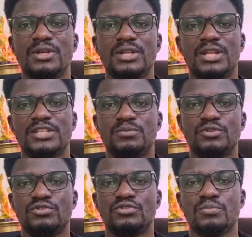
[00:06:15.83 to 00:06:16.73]
let's
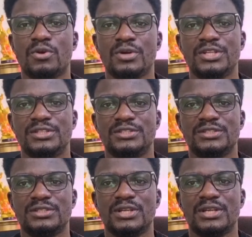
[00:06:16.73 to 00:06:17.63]
produce more heat.
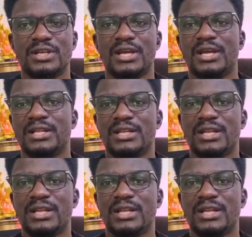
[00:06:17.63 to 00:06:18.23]
And